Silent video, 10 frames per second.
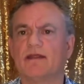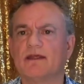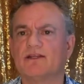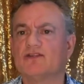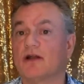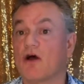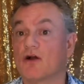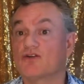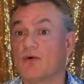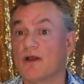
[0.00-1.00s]
It's not an
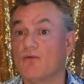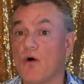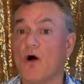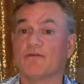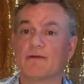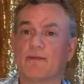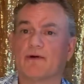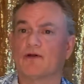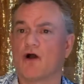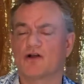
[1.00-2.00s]
R20 wall if you
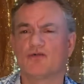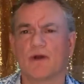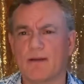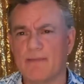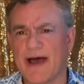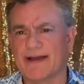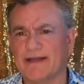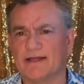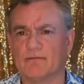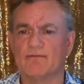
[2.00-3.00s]
put R20 bat
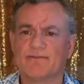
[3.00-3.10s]
in.